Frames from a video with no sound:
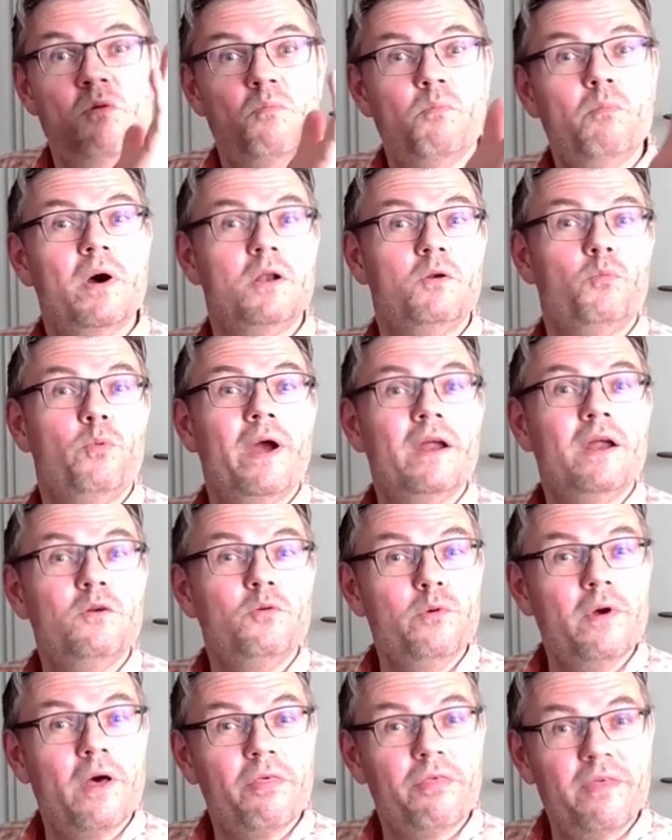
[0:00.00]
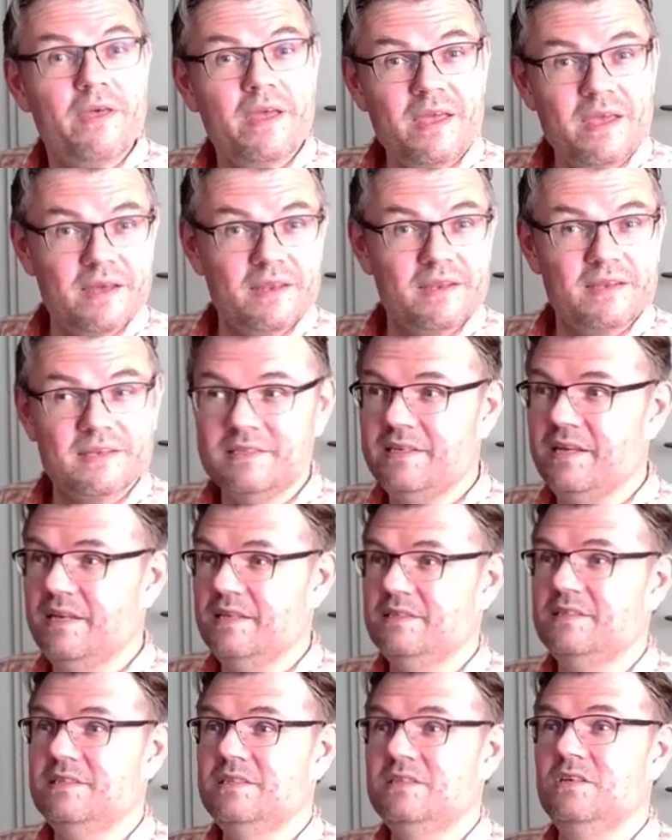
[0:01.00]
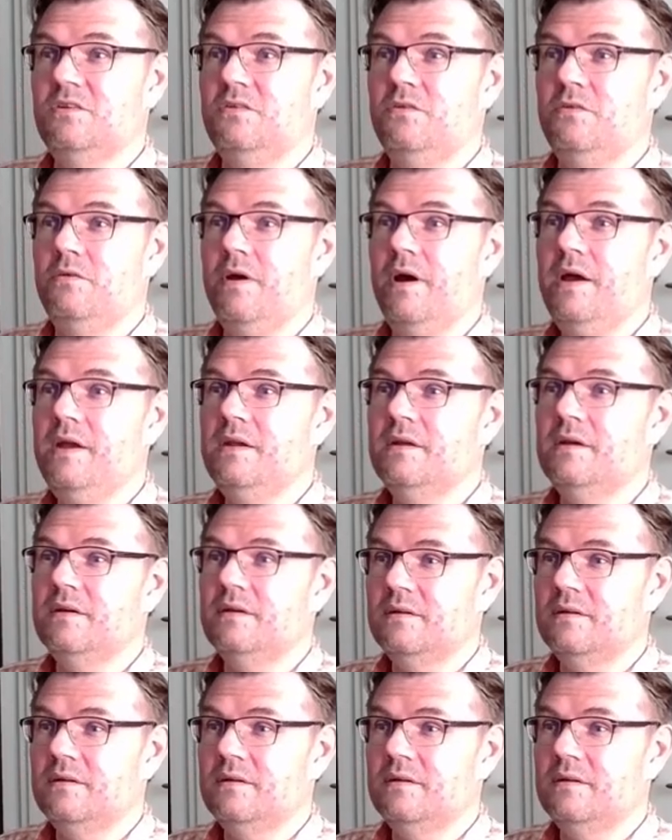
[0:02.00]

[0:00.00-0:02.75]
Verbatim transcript: But where do I think it is necessary, right?